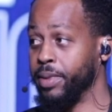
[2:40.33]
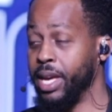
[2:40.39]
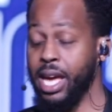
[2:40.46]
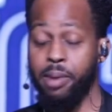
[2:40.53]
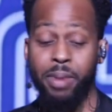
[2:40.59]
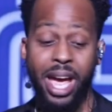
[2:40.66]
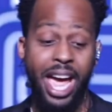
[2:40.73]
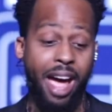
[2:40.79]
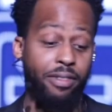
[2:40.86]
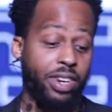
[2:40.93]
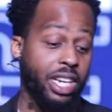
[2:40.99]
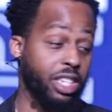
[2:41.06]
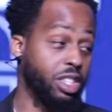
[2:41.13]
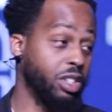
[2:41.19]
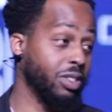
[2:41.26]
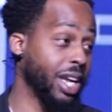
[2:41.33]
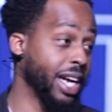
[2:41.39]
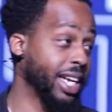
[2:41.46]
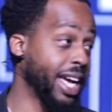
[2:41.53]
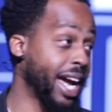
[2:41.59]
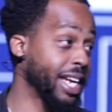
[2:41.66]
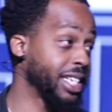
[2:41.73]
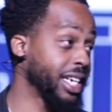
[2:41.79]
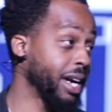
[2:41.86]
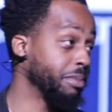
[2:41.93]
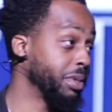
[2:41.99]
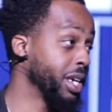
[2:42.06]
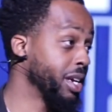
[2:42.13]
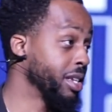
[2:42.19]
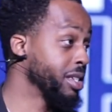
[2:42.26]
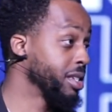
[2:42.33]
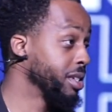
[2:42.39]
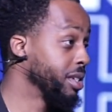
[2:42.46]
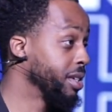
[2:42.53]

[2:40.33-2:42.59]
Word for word: He may have an issue like Cash App does.